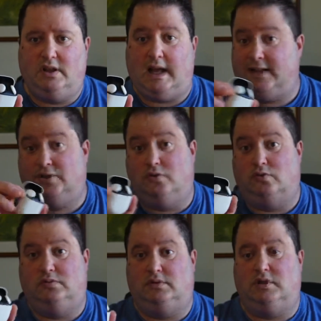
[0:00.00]
at
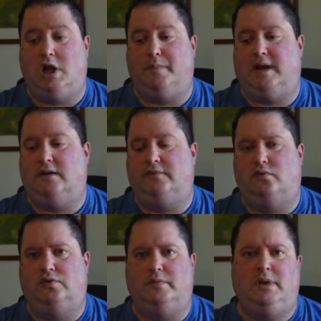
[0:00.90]
all out of all
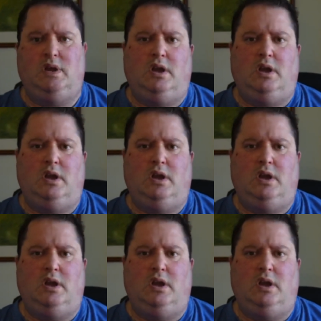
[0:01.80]
of them.